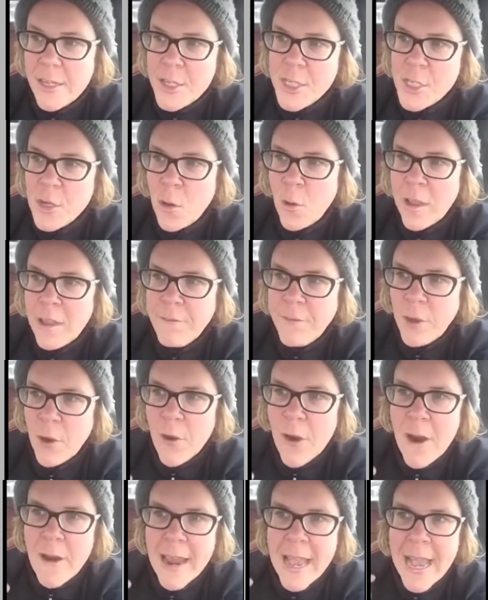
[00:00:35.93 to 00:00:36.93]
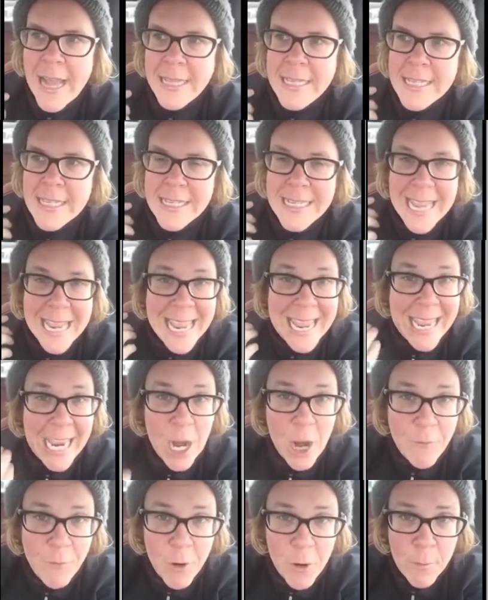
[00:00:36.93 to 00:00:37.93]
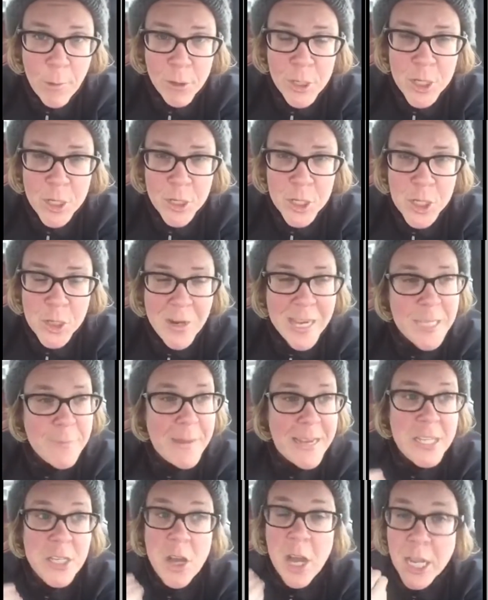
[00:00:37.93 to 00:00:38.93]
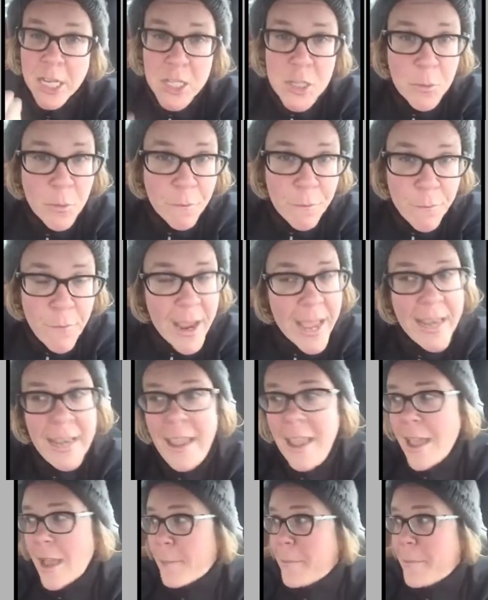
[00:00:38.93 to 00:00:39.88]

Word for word: So if you are not taking care of your emotional stress by talking to a friend,